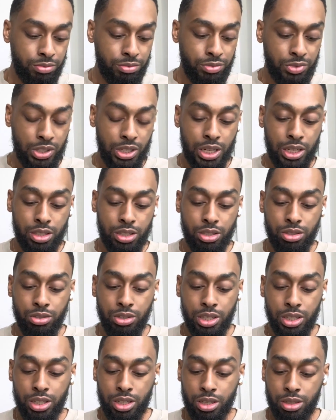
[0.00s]
You got the
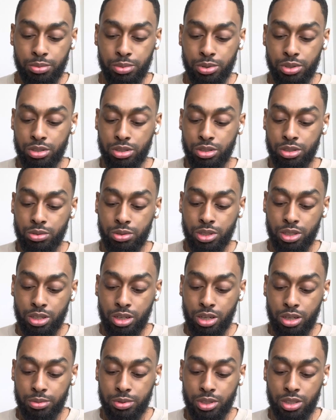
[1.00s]
three of cups, the two of
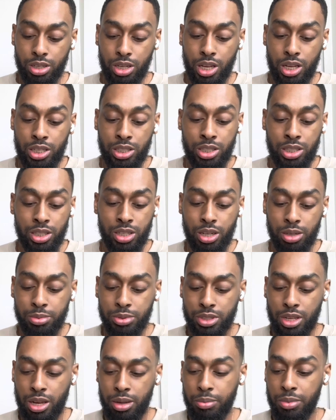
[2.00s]
cups, and the ace of cups
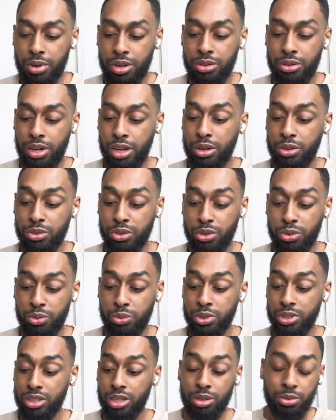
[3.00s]
came out. I don't know
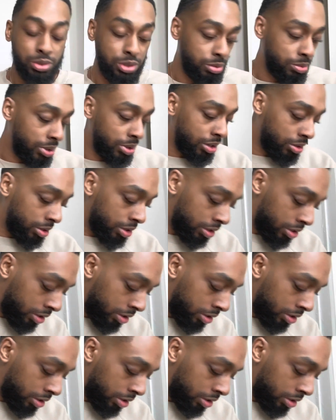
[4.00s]
what that was about.